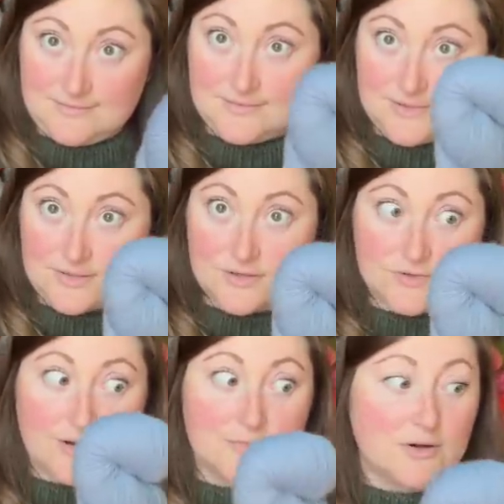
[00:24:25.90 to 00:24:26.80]
It's gonna
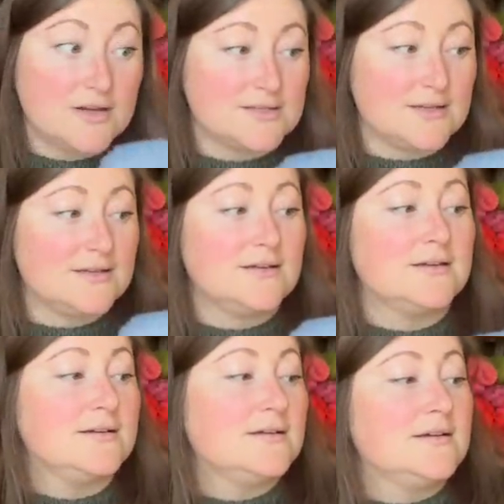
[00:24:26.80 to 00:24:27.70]
drive me crazy.
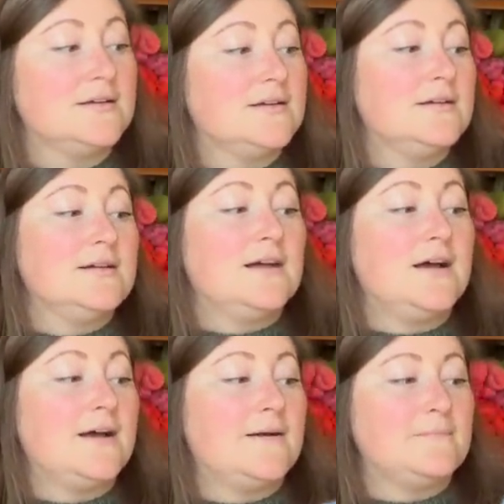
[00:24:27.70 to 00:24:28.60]

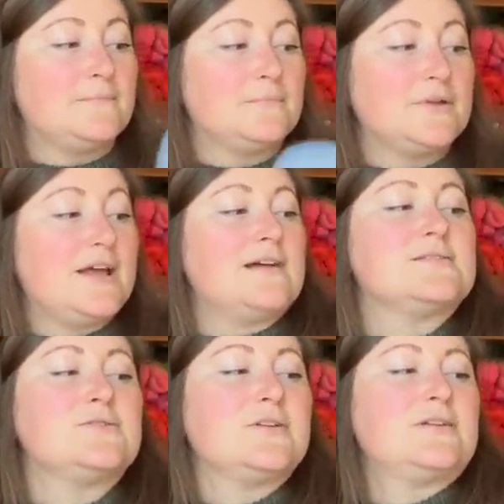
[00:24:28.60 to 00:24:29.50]
But yeah,
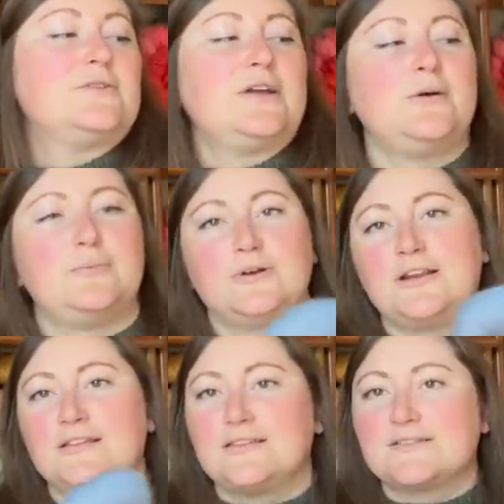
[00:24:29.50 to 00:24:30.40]
so like, look how
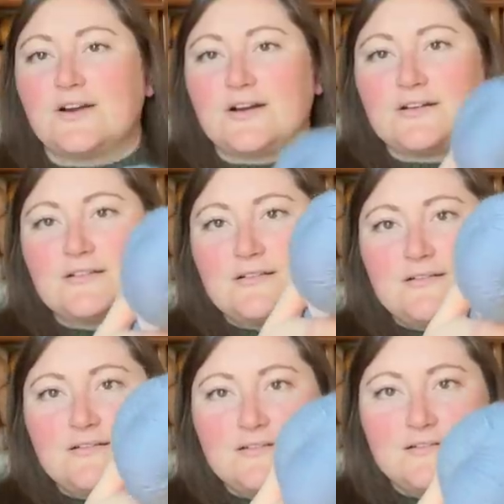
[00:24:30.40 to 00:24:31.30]
pretty these are.
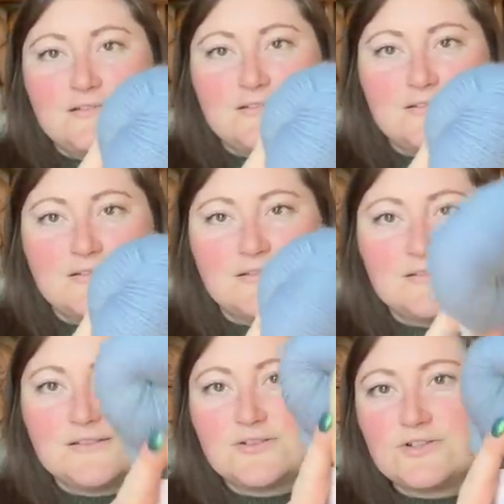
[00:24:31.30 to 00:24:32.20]

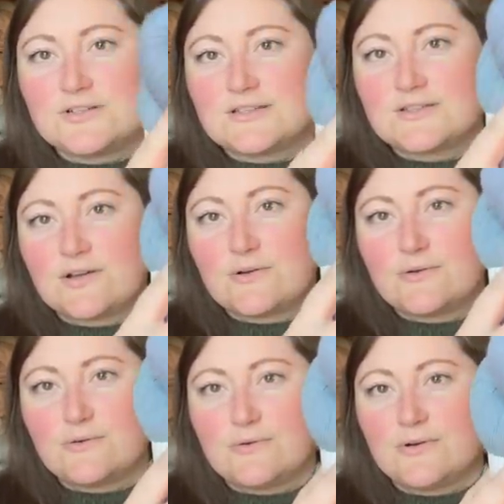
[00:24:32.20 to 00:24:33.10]
These are just
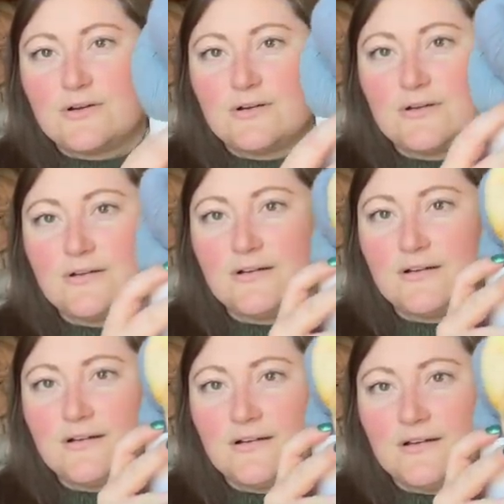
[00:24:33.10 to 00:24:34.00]
so
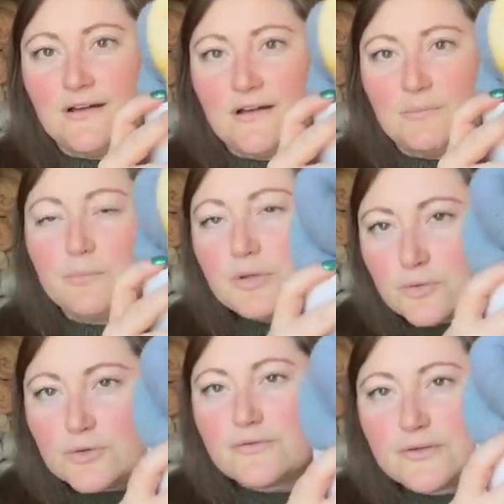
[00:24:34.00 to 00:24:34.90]

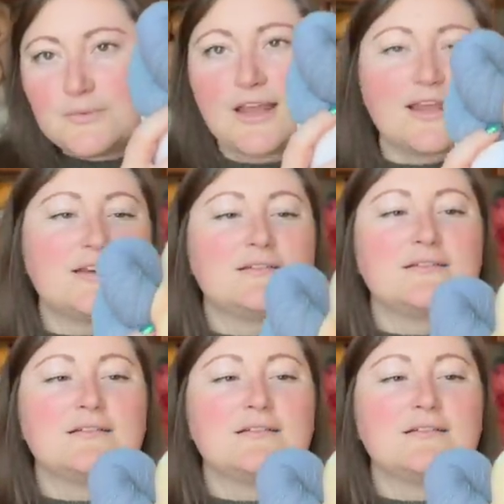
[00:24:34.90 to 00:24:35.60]
beautifully made.